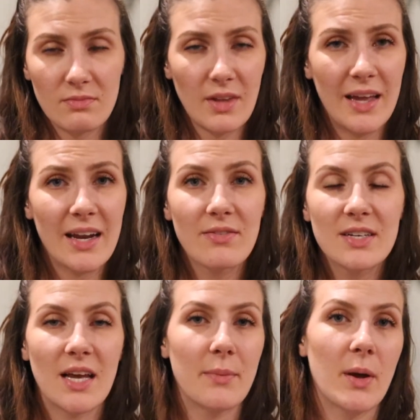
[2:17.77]
and every
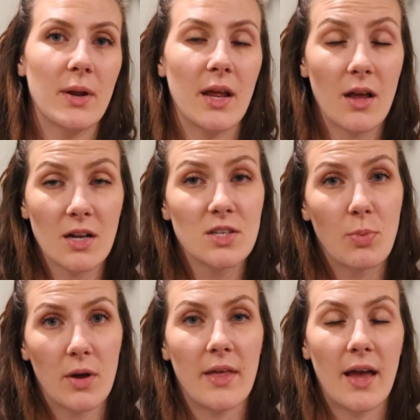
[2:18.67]
time it got to the
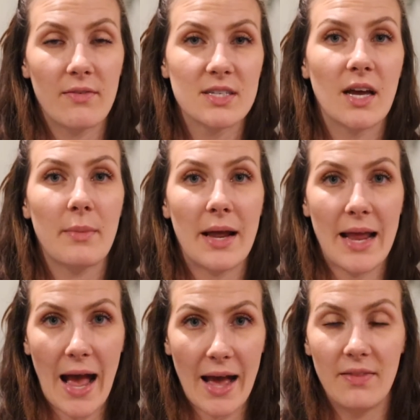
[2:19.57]
point that every time I
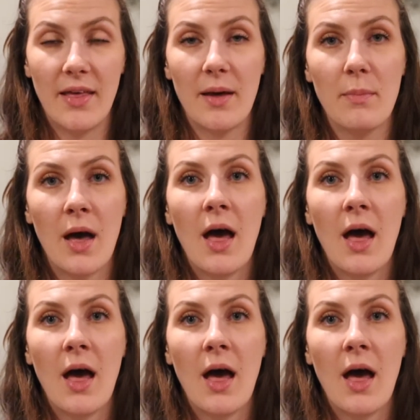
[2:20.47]
had them,